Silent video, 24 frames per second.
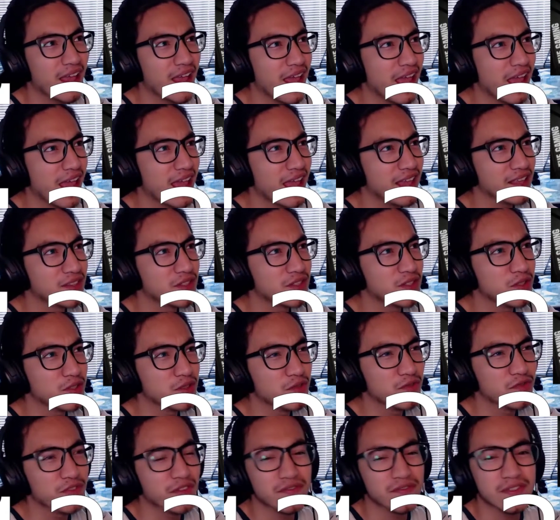
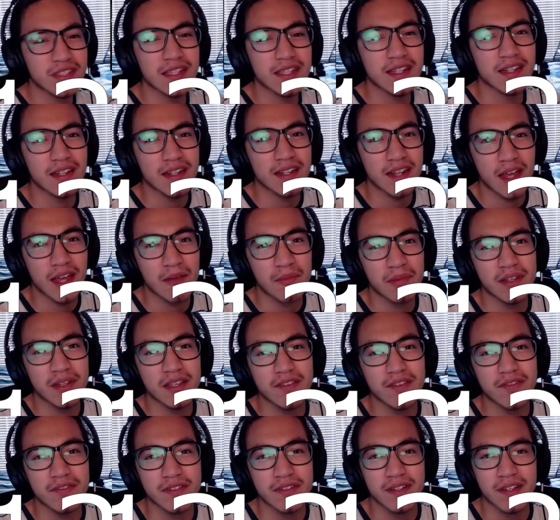R8215, I
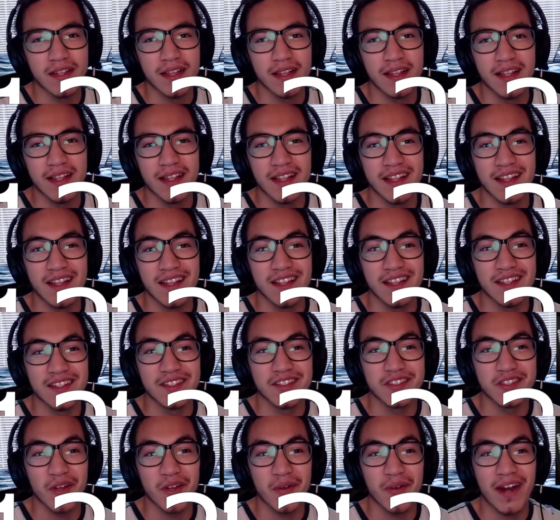believe.
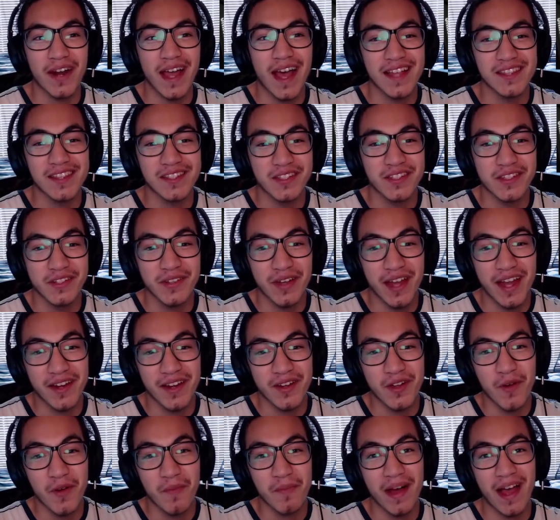So what I had to do, I had to
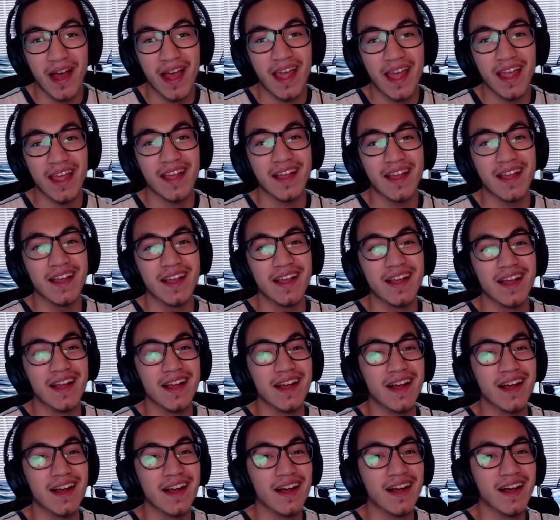go buy
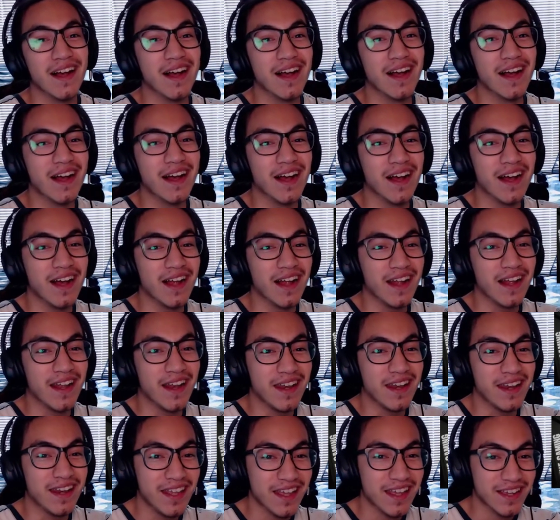a
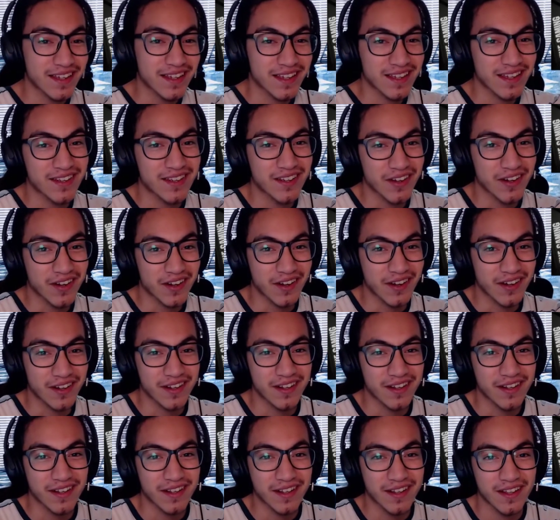NIC
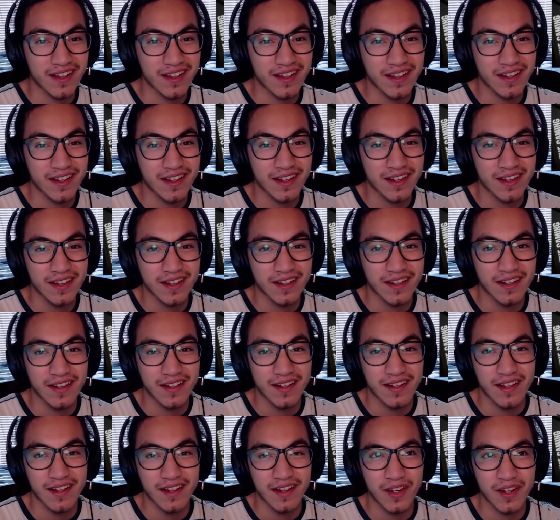card,
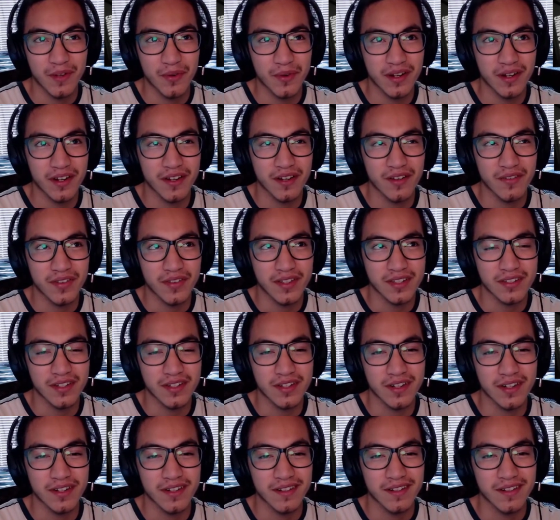network interface
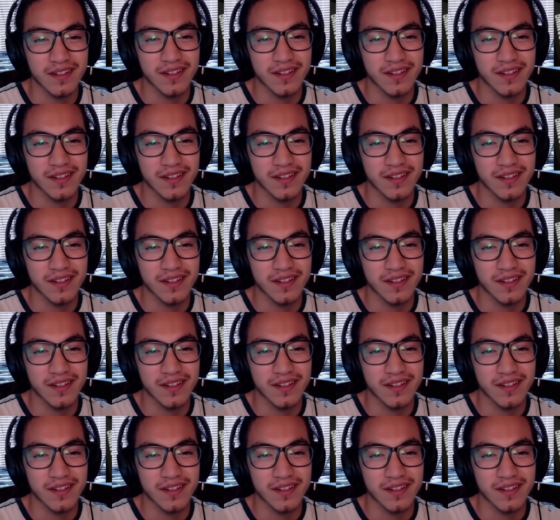card.